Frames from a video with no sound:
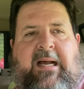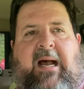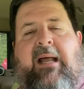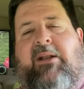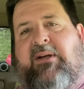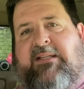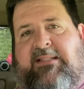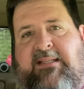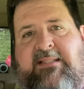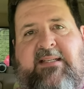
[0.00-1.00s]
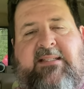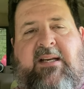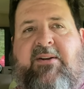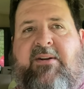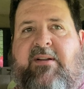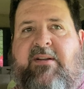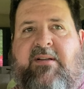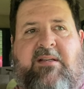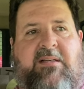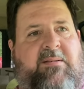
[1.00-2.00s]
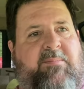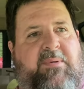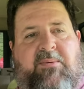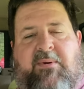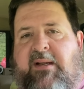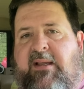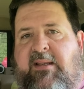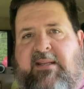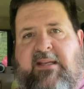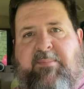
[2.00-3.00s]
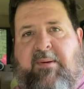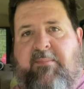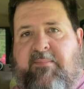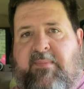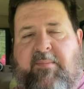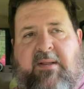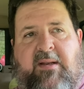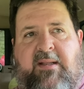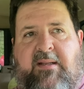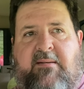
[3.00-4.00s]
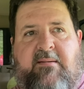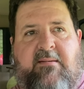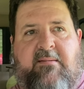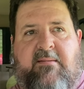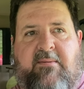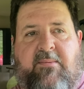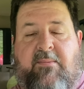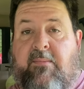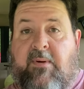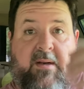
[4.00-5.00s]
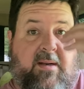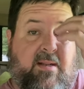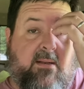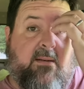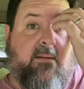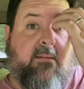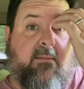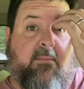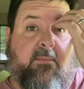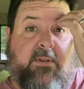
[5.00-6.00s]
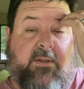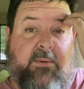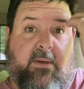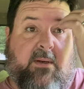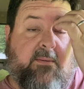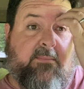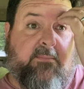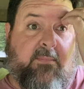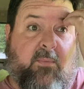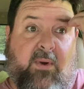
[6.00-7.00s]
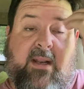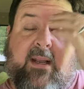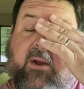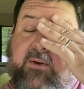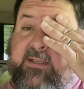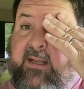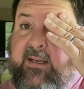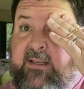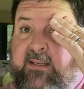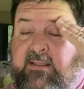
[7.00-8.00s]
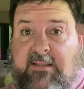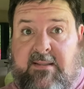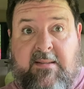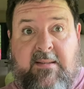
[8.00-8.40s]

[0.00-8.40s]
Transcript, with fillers: I know I said 600, but we're in deep. I'm, I'm gonna need, we're gonna need to, to uh, renegotiate this.